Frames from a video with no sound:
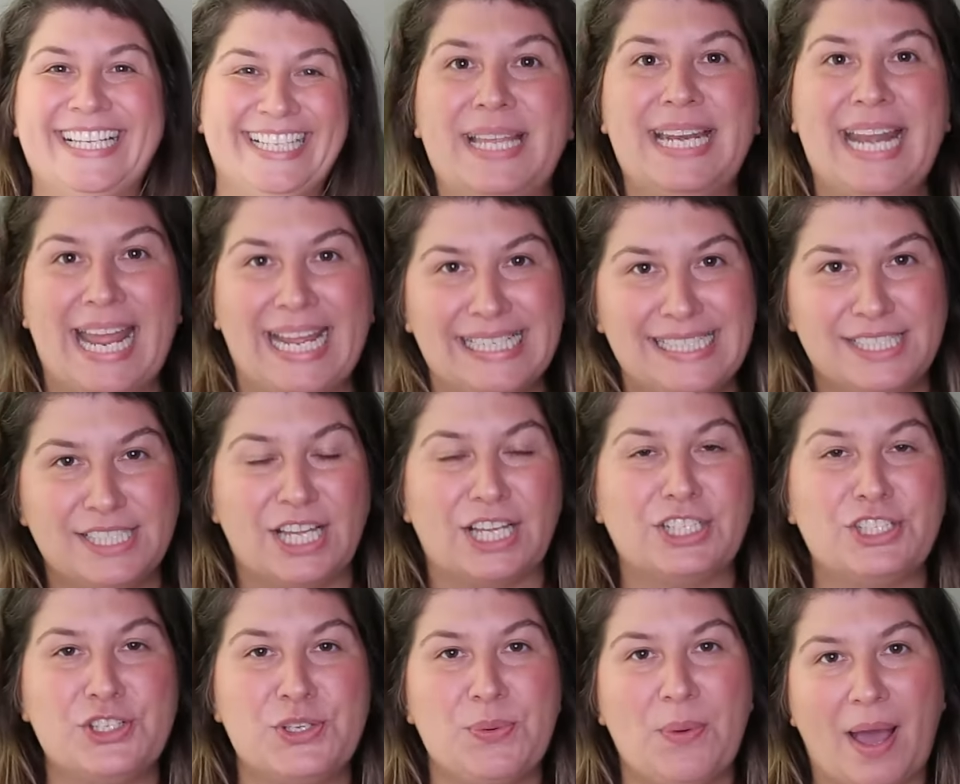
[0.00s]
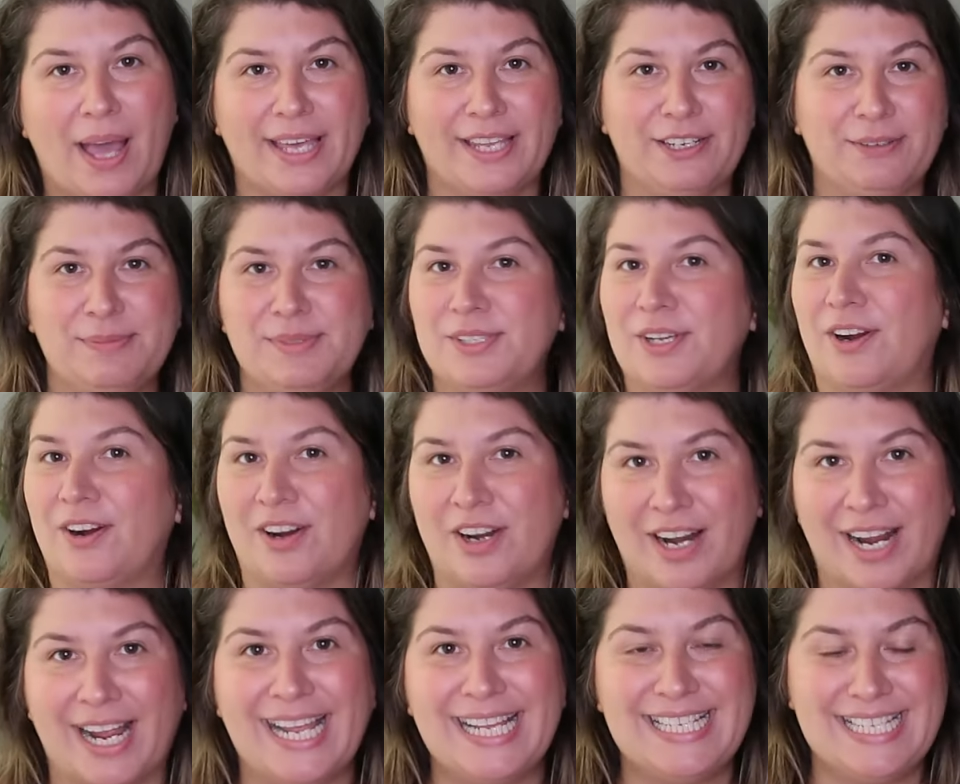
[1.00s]
The next two items
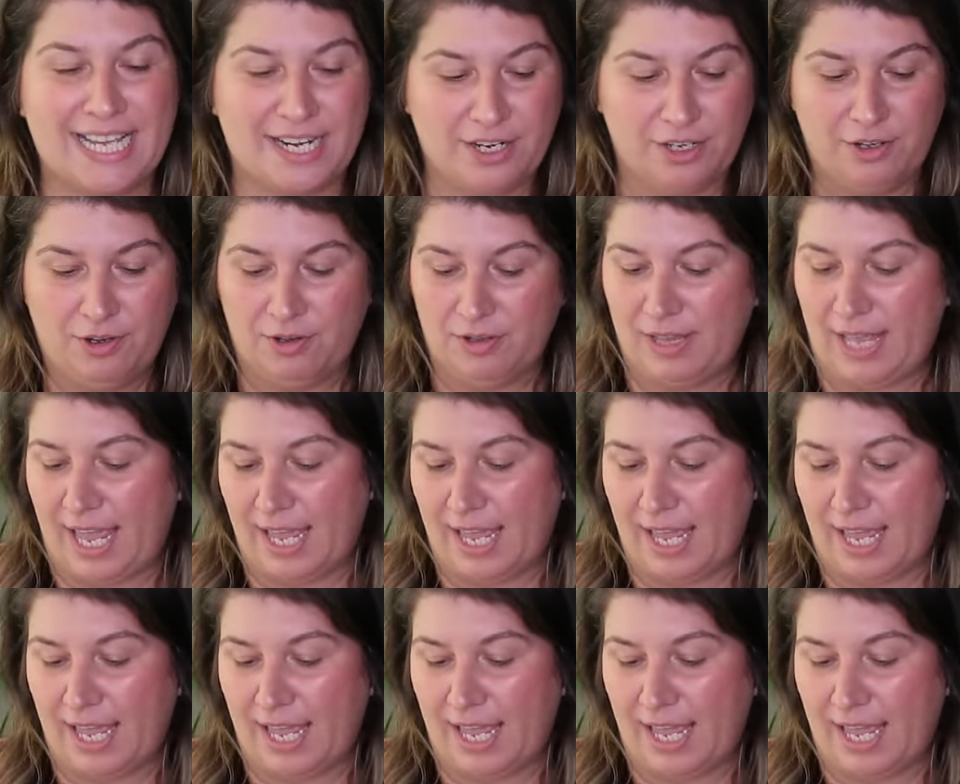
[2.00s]
are identical,